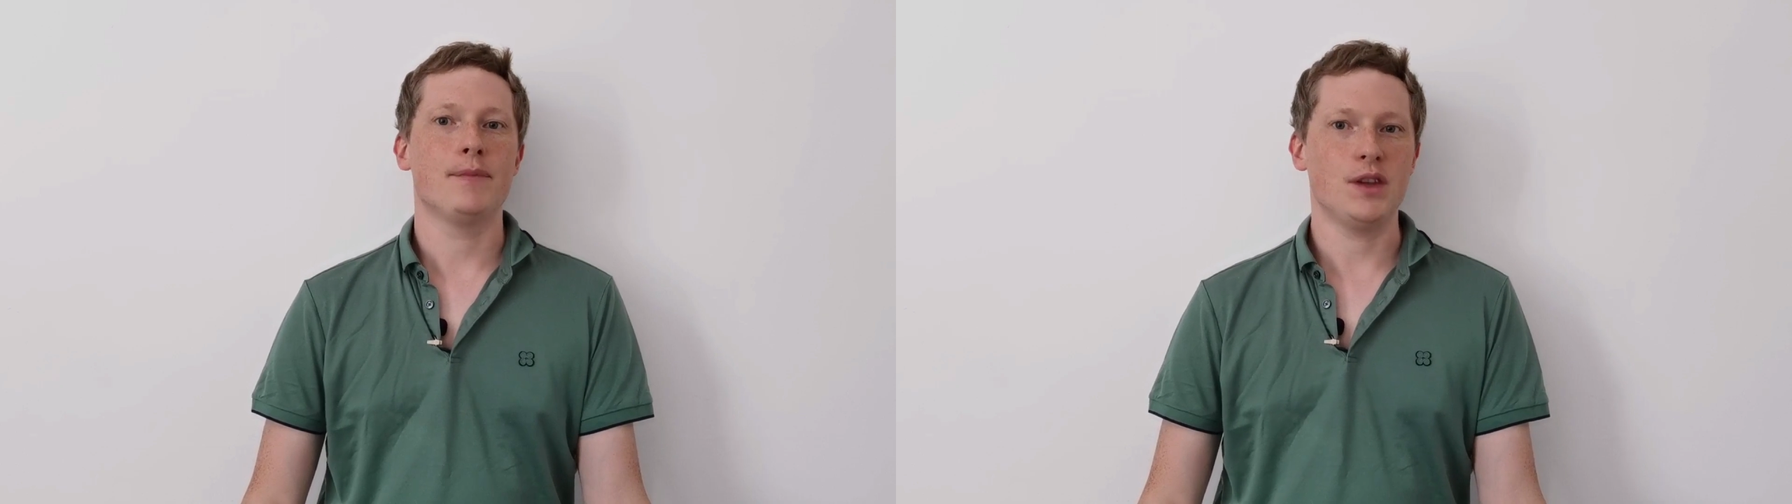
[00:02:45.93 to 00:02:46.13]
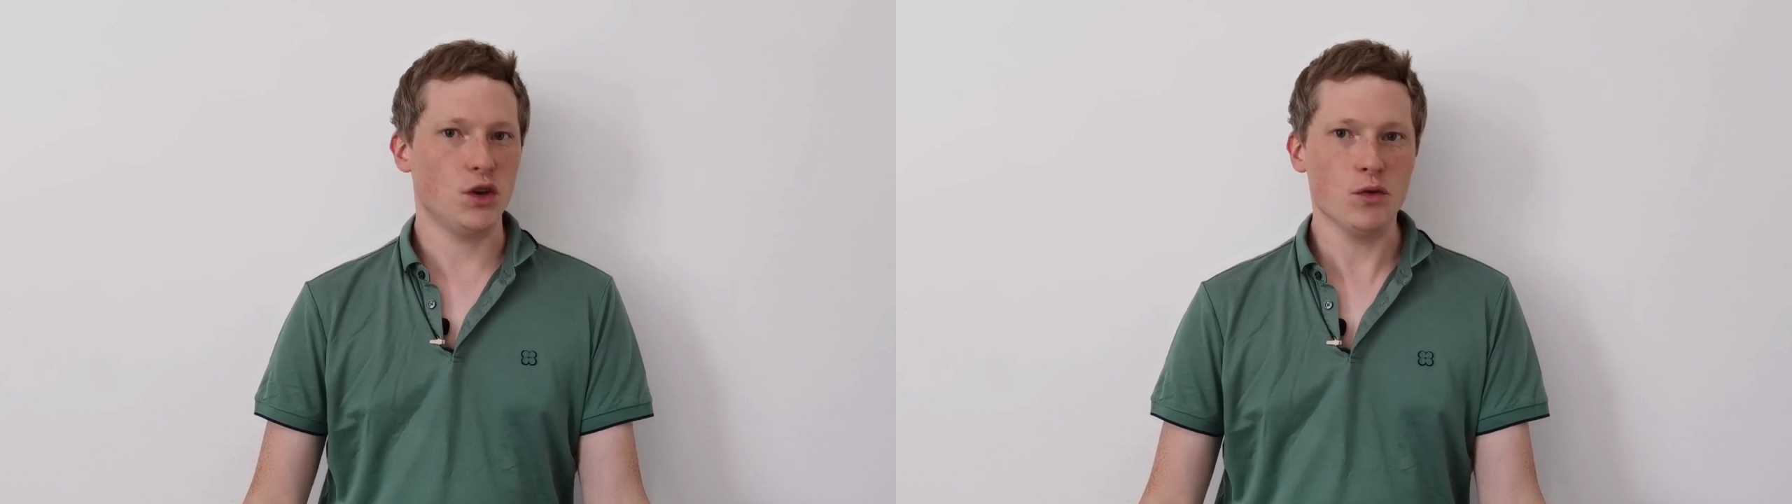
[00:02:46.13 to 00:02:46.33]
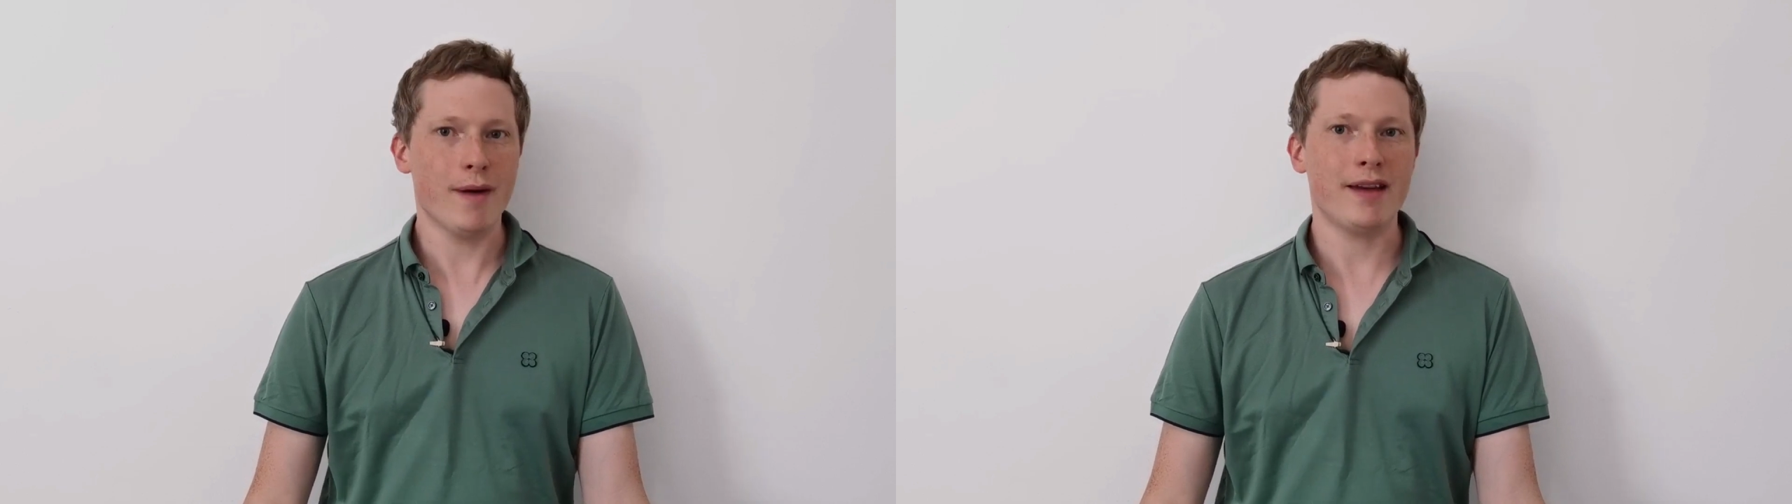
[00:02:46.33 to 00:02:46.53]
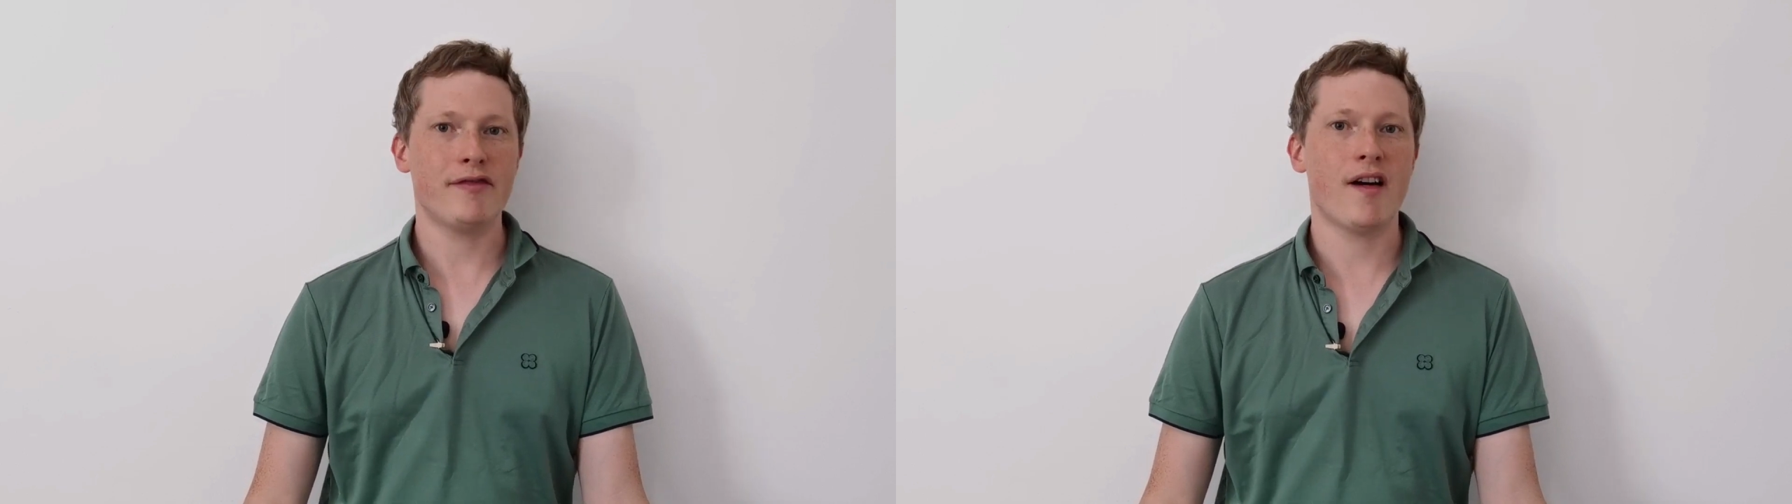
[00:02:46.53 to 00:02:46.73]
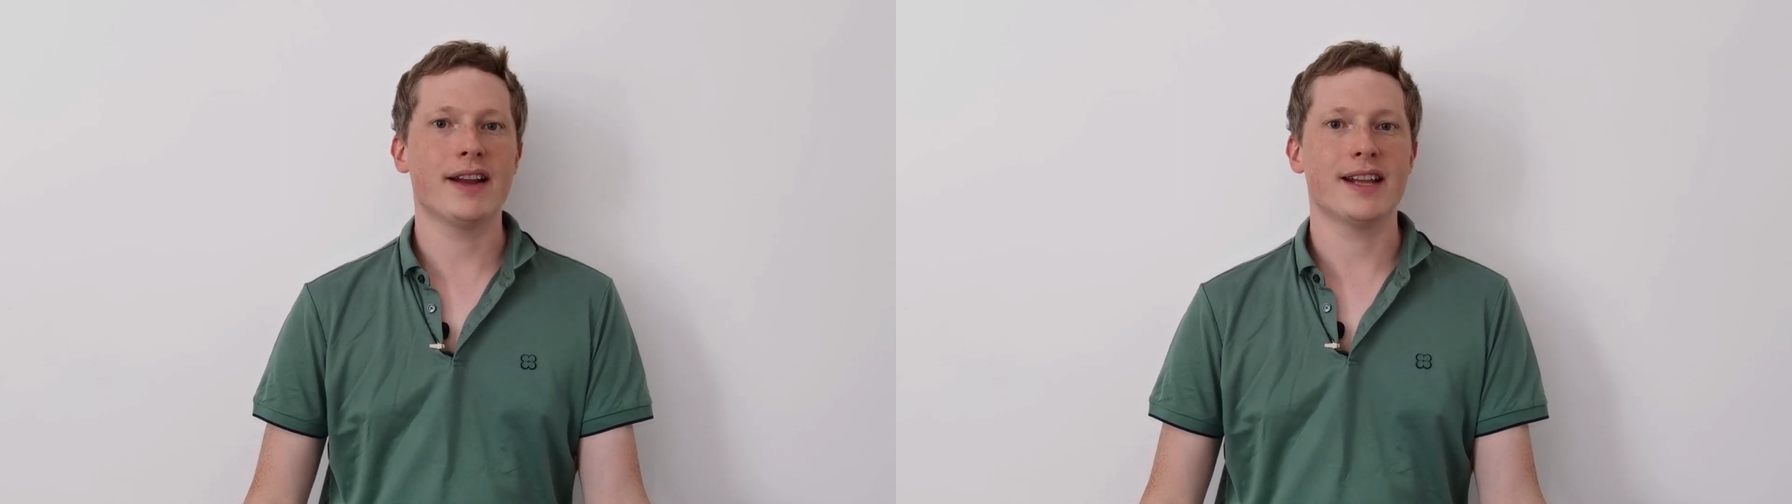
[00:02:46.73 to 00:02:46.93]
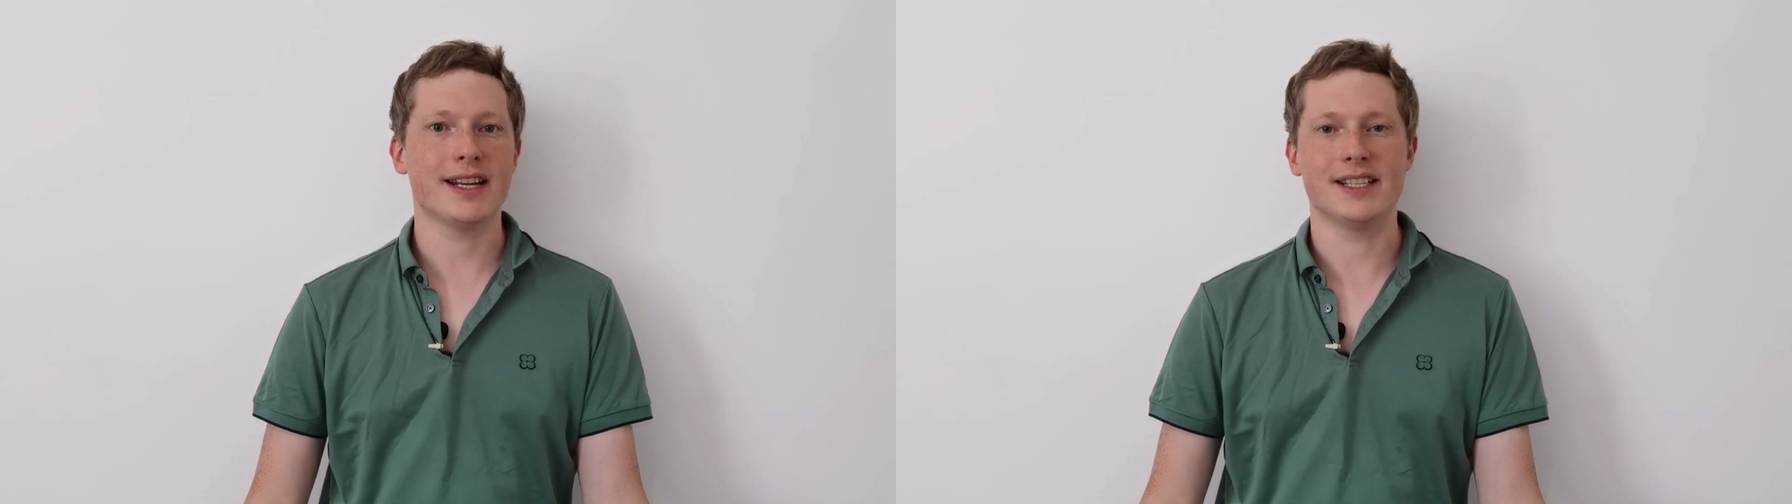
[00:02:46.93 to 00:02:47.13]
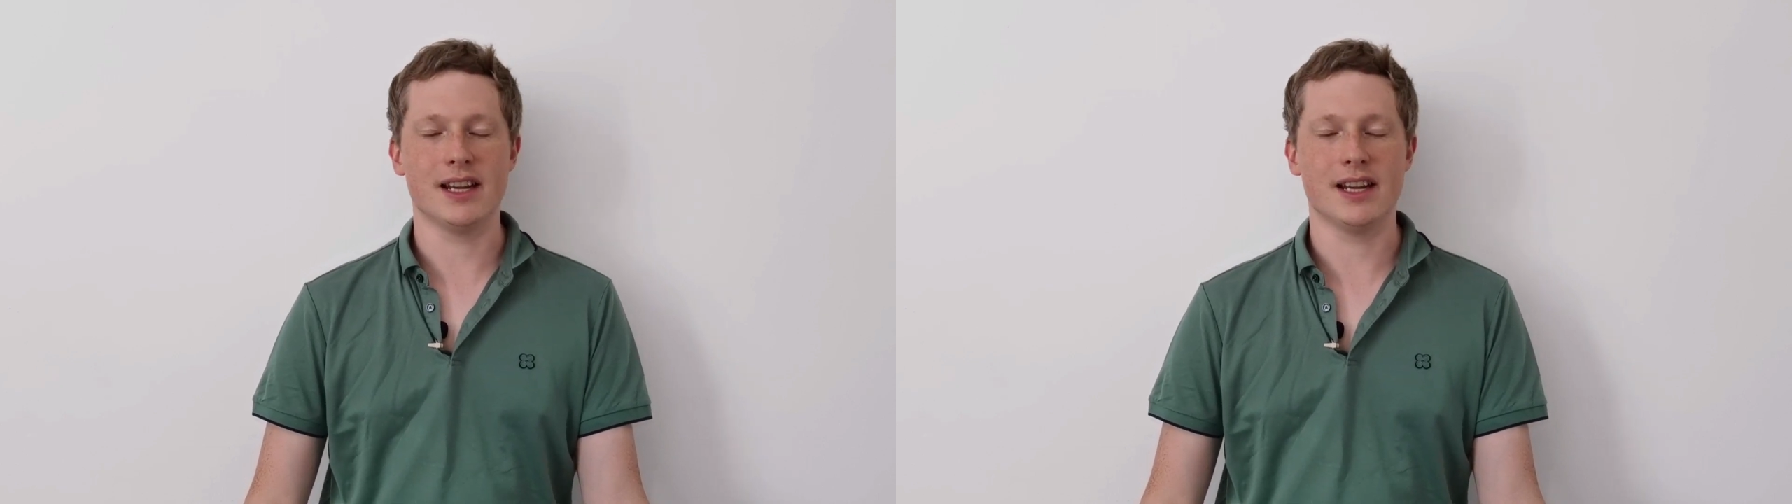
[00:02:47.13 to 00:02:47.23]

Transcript: You may find that it's